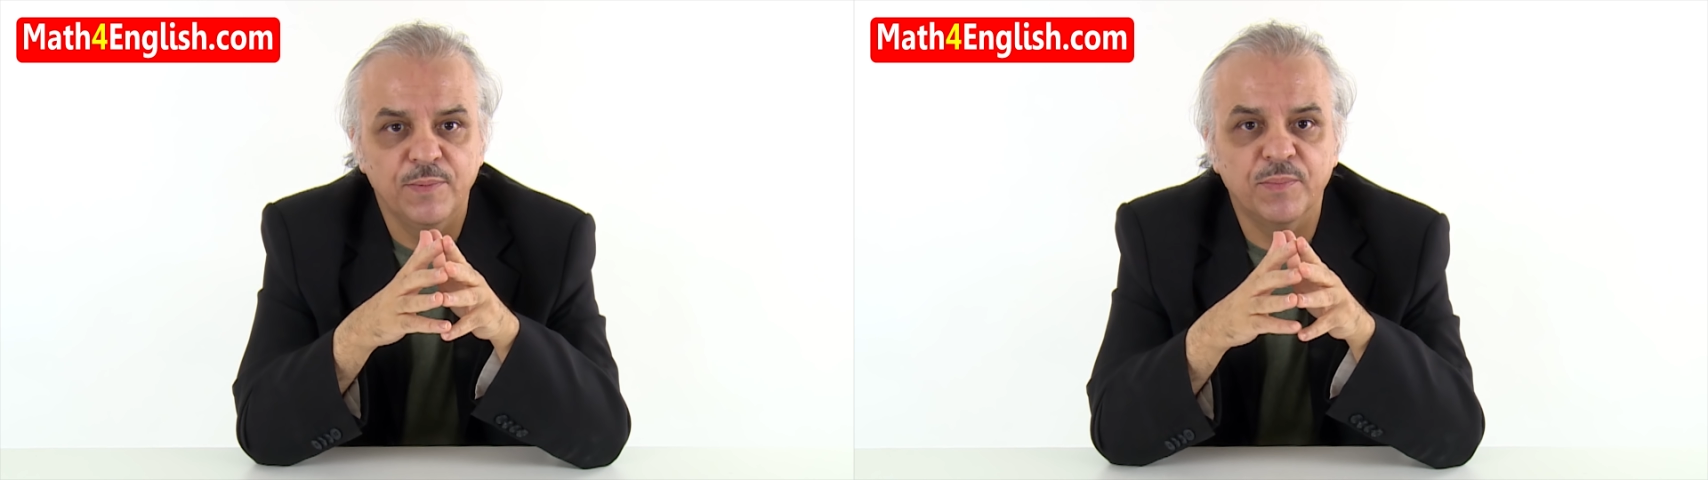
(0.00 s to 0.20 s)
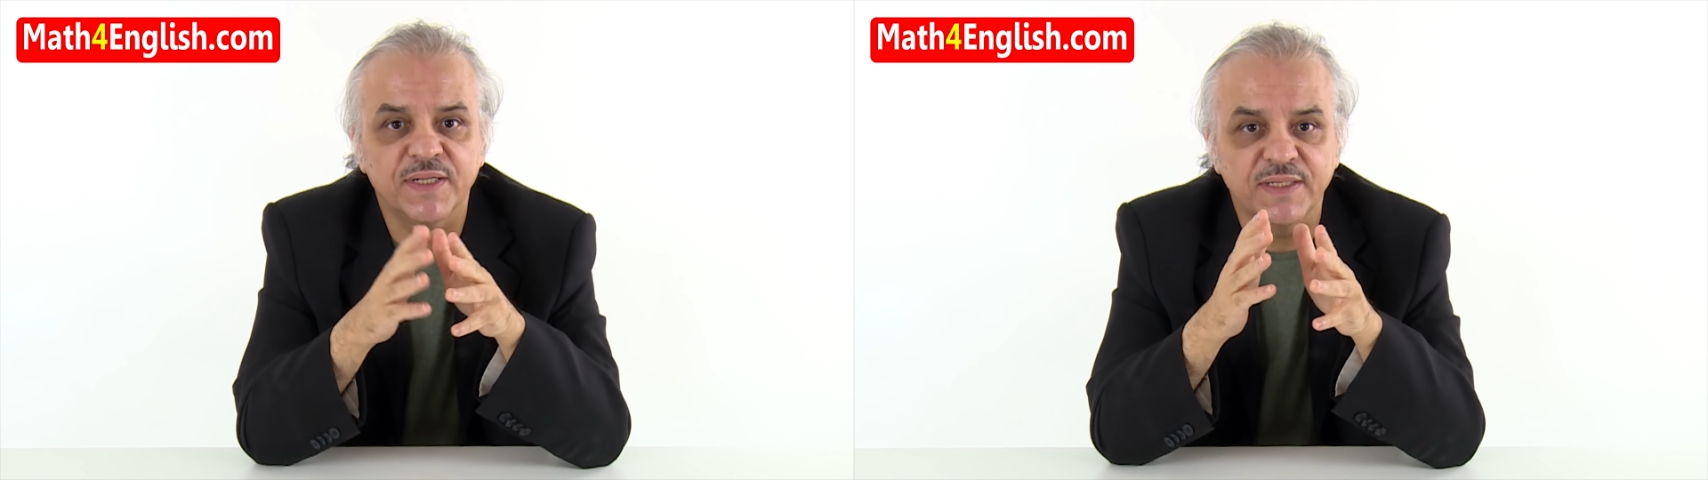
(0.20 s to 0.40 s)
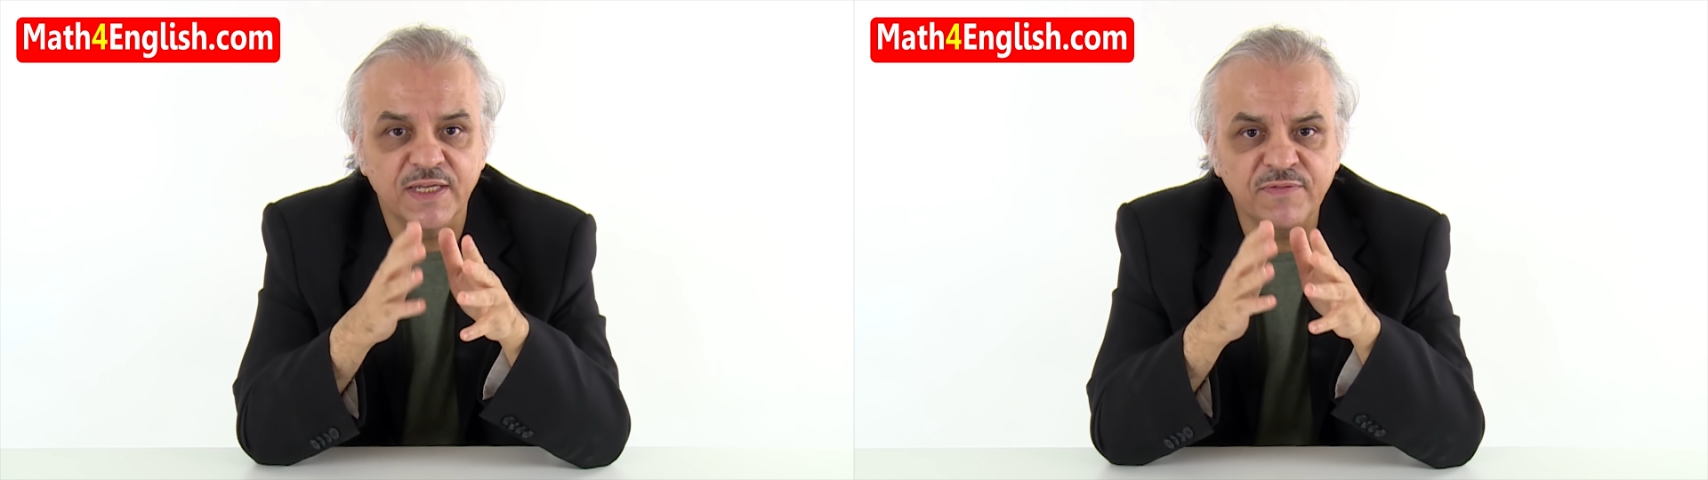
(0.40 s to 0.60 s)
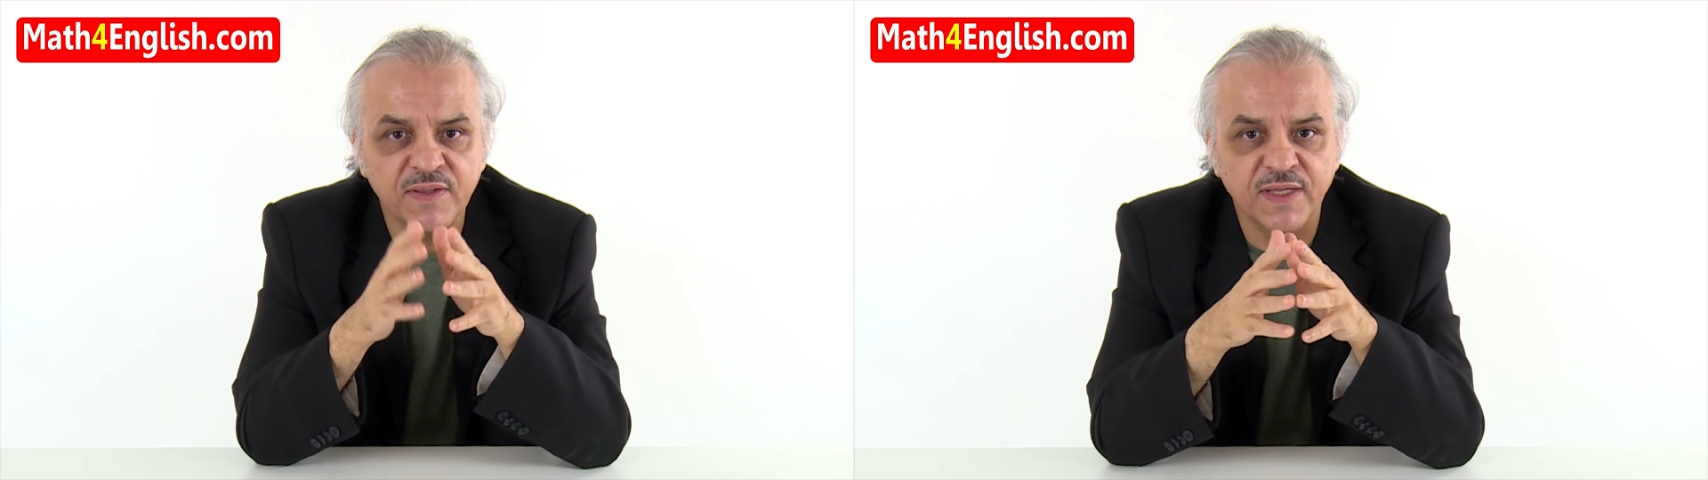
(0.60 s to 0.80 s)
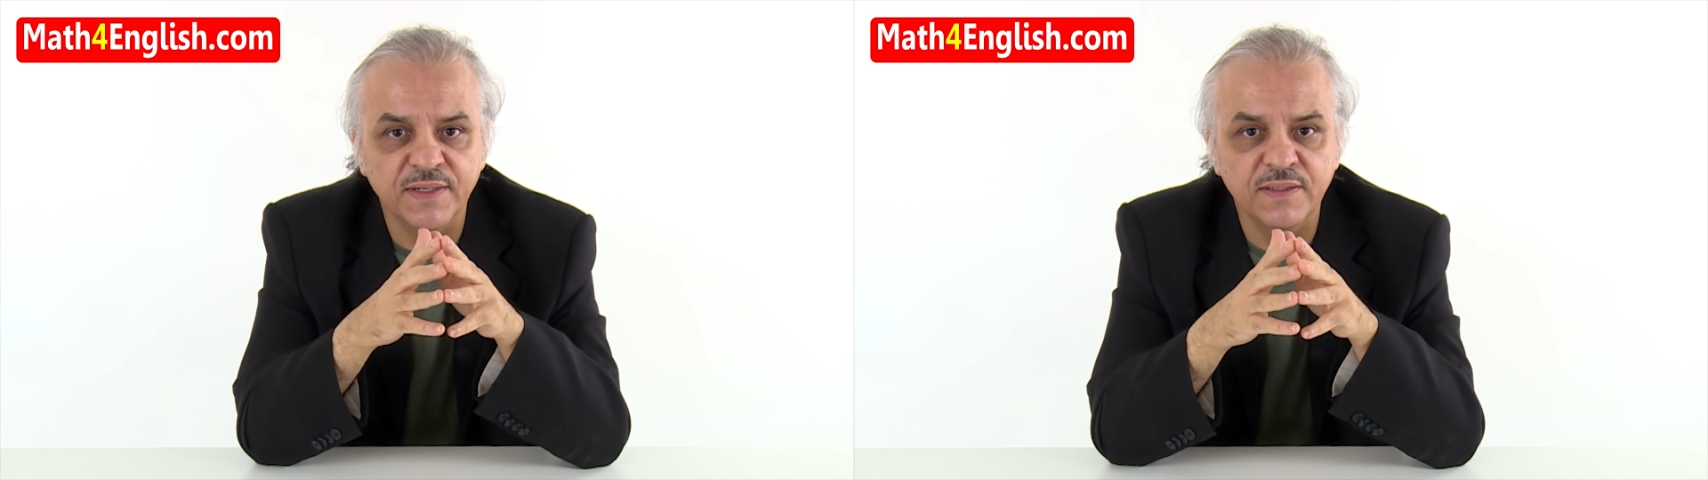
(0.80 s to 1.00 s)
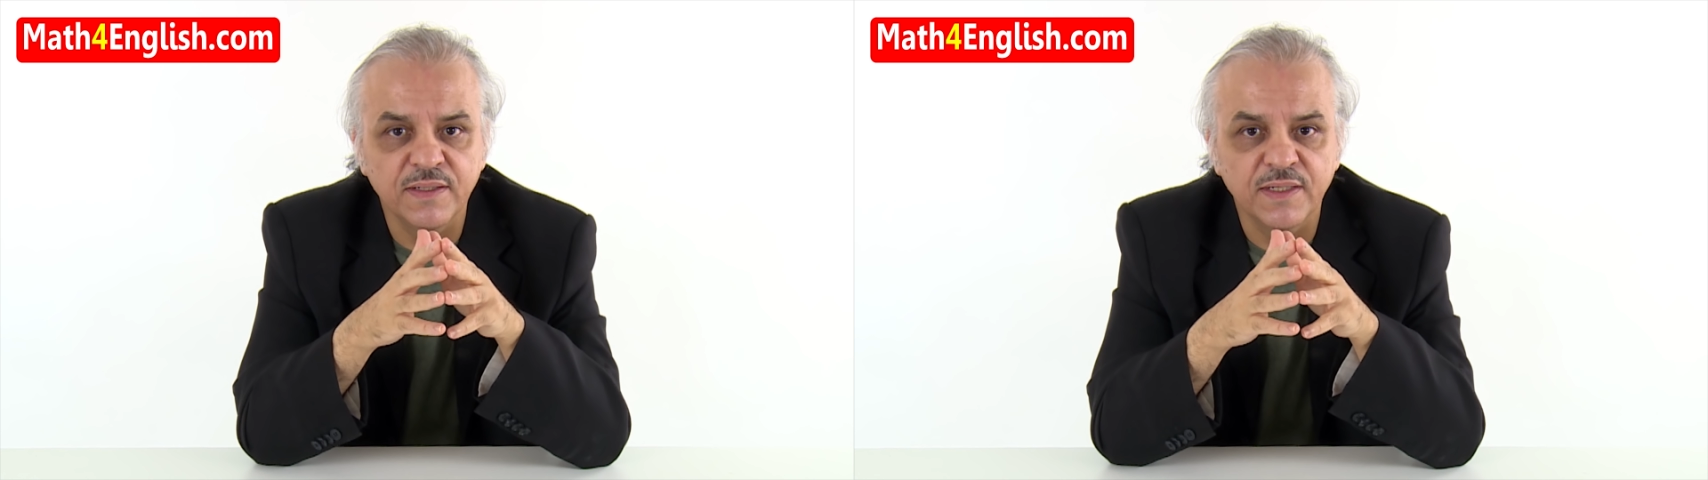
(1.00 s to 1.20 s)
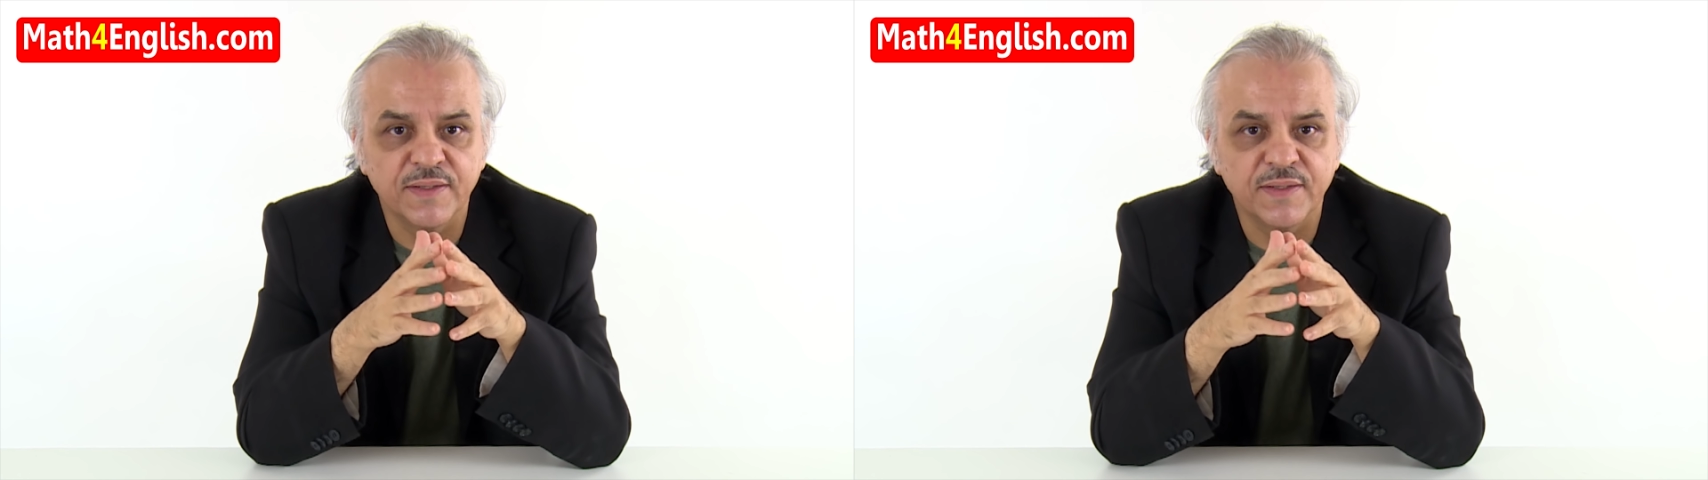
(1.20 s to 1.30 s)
But even then,